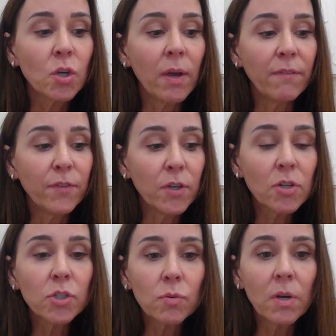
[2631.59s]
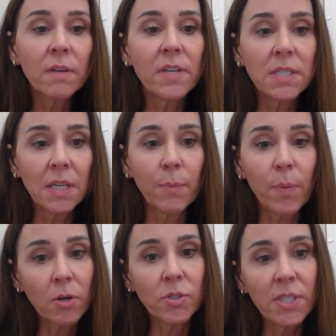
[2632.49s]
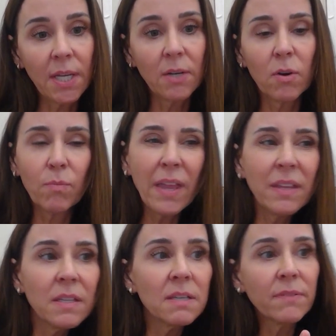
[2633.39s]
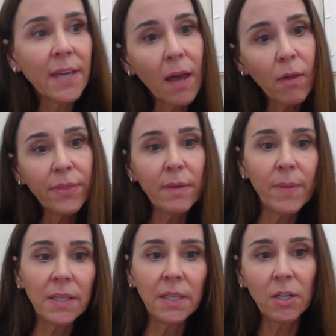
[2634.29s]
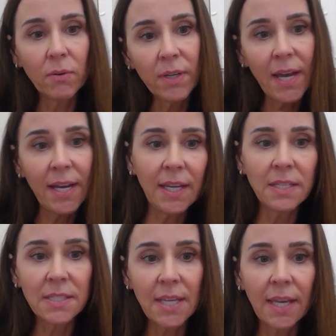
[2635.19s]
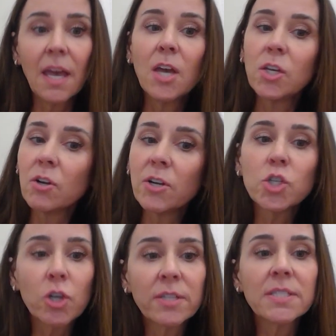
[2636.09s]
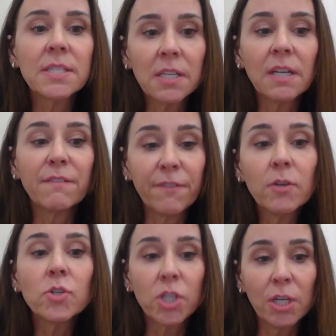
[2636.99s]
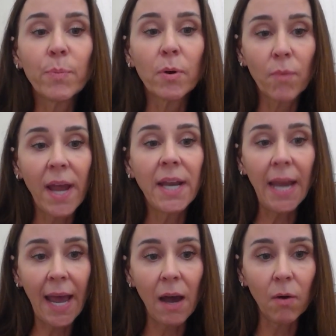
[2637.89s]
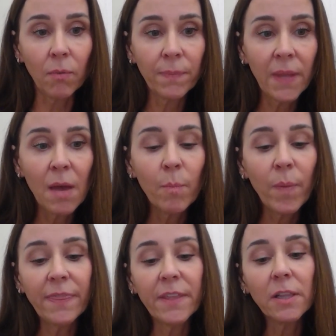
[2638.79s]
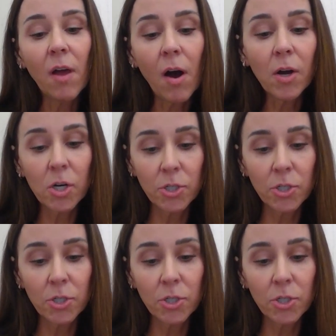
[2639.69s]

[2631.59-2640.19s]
if you're sort of a sick person or relatively healthy, but kind of getting sick, your insurance is going to feel cheaper right now. But the longer